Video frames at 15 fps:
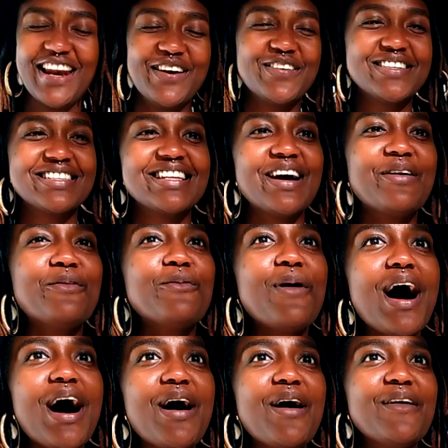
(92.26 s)
I was like,
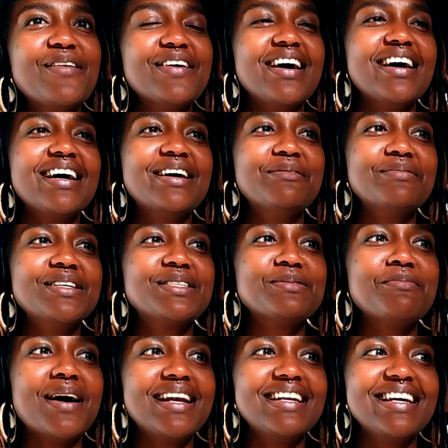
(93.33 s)
wow, it's
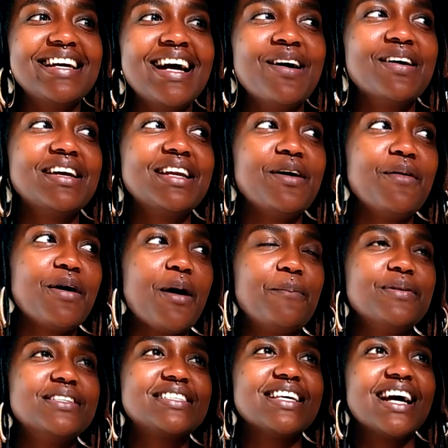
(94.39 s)
Monday, how can I wake up
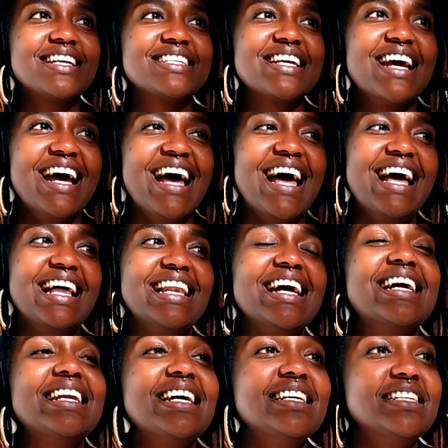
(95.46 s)
with such
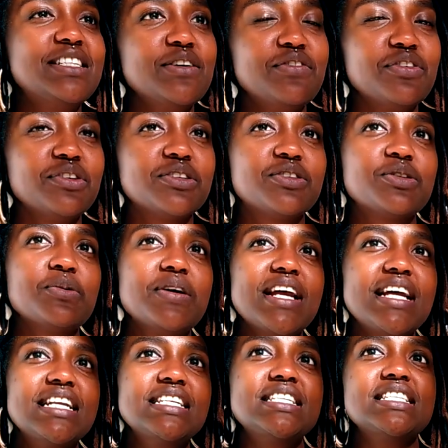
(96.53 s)
like negative thoughts? So what I
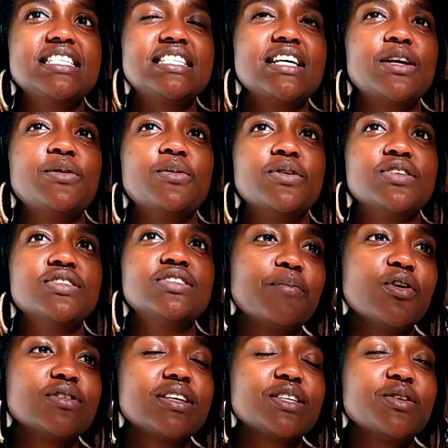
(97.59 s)
did instead was,
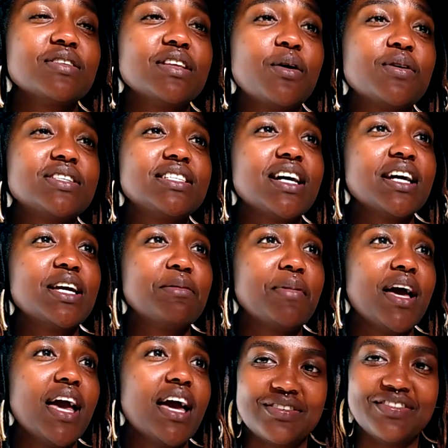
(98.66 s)
there was a song that was stuck in
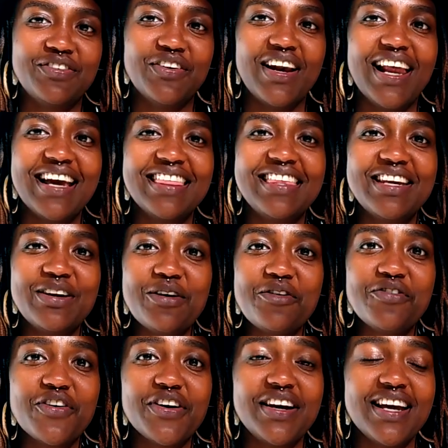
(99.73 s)
my head for like 3 or
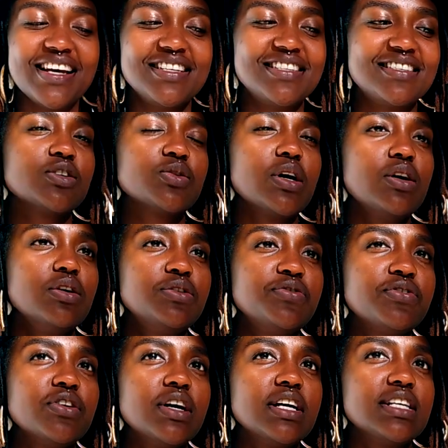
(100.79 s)
4 days. So I looked
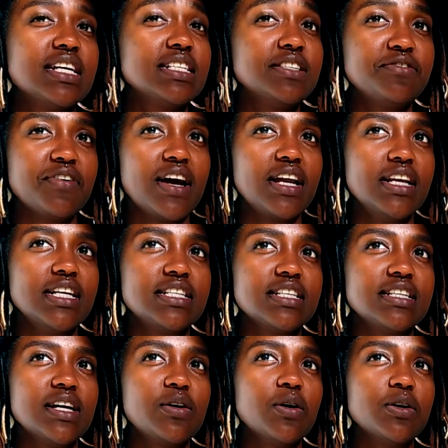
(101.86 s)
for it, I didn't find it.
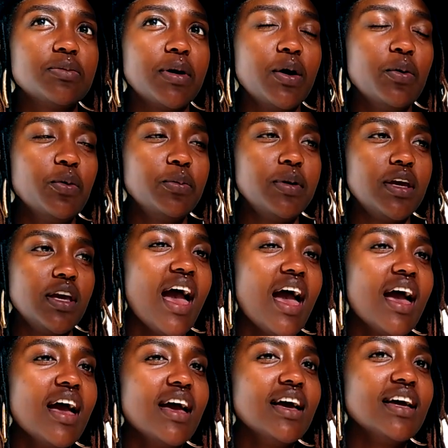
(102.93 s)
Then I called my homie
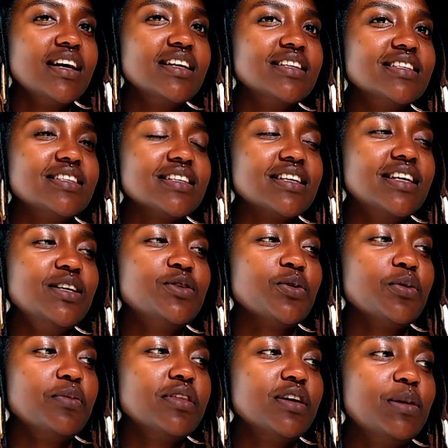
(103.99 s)
and he
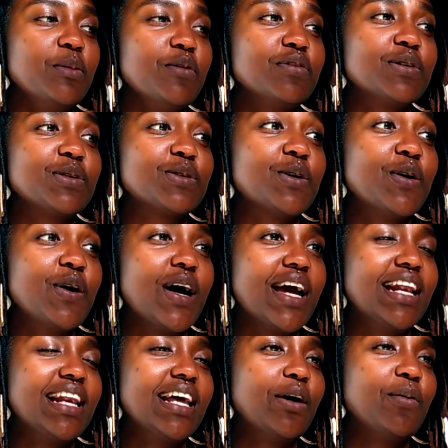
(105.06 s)
told me the name of the song.
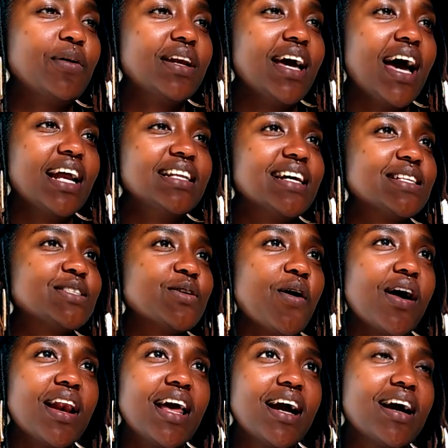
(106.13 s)
And like when I had that
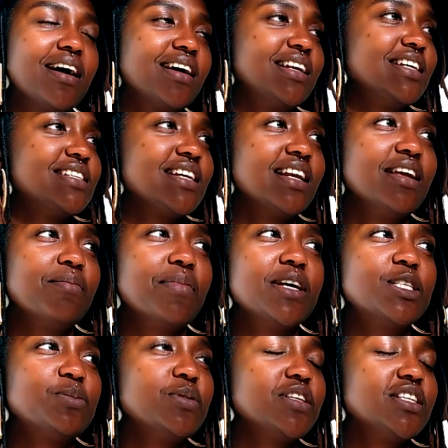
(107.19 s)
song, like literally my
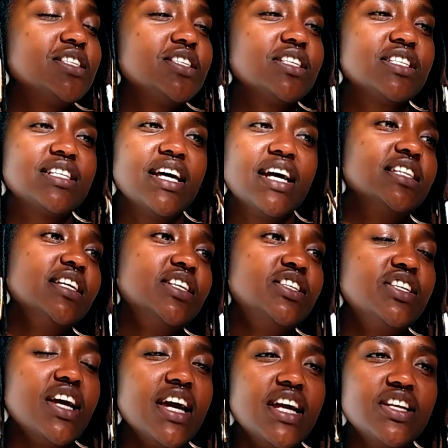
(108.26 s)
spirits just like they
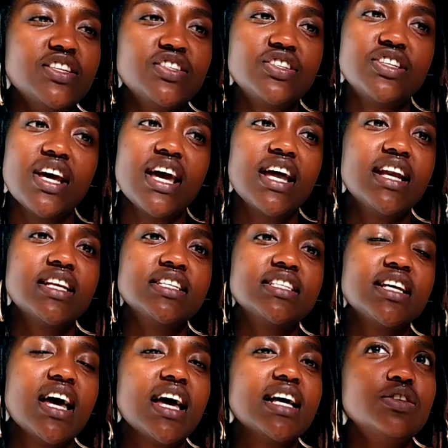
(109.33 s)
changed. And
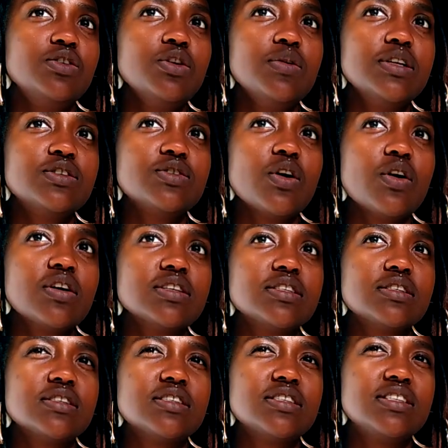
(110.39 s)
you know, when songs
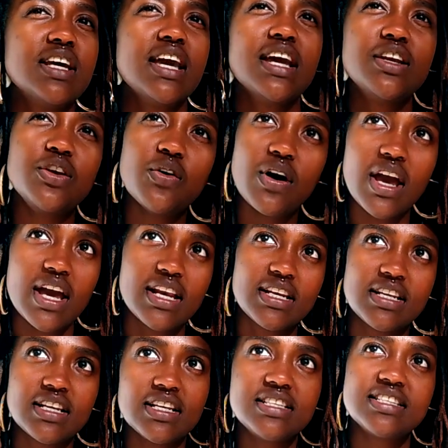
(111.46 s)
stay in your head,
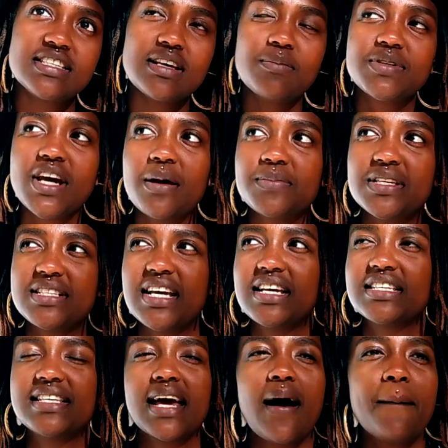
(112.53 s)
sometimes
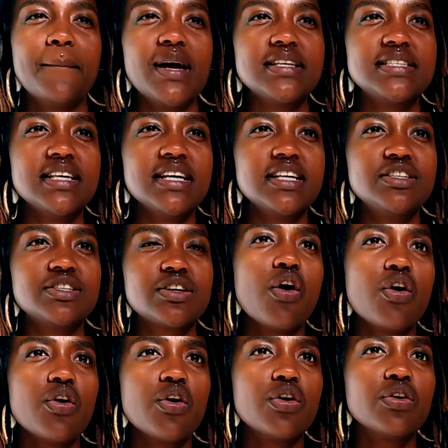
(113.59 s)
it's like a message,
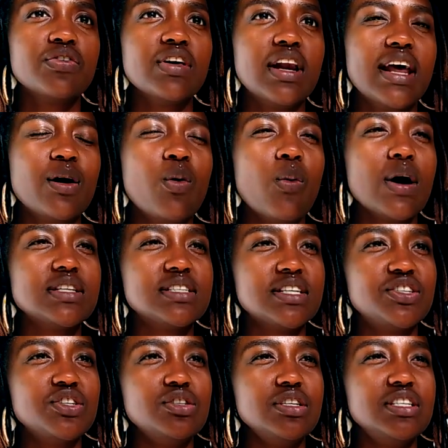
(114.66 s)
or they're like words
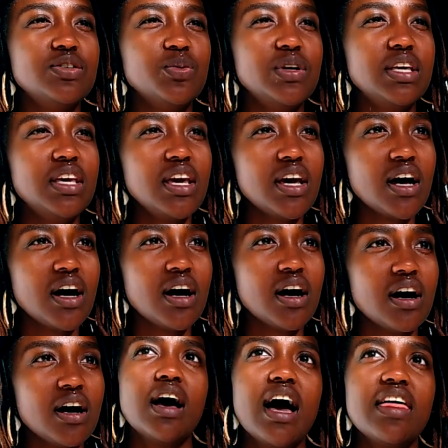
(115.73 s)
that you need to hear,
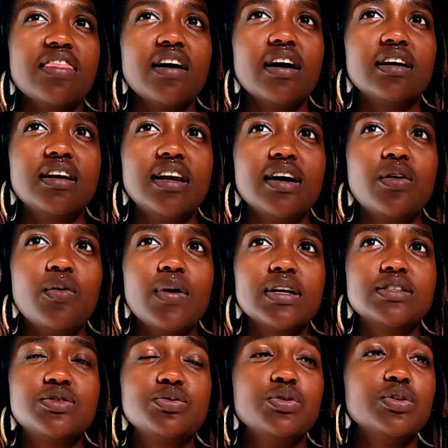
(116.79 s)
either like
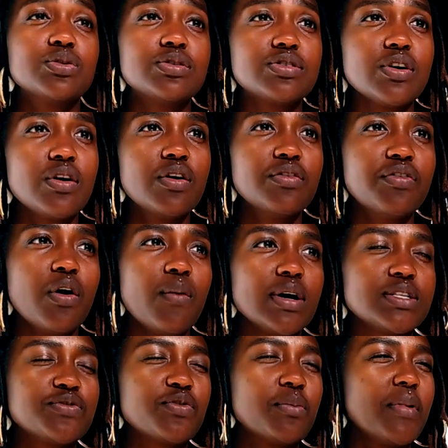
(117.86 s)
words to yourself or
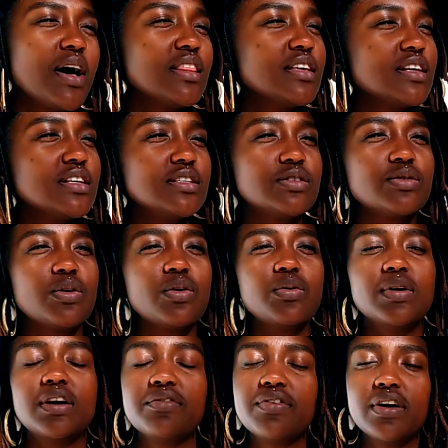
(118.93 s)
words from others or
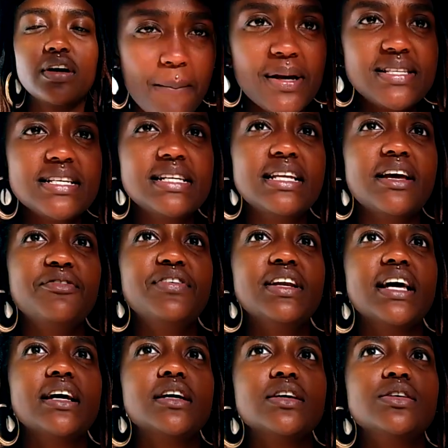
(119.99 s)
whatever. Basically, I feel
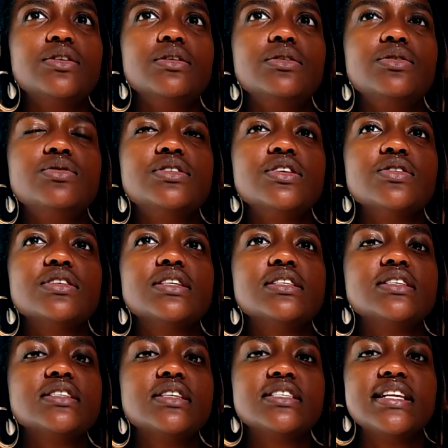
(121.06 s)
like using your
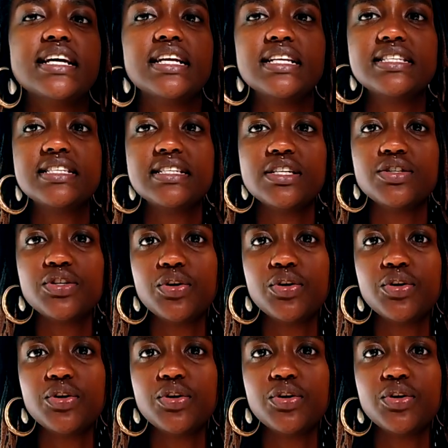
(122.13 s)
senses is like listening to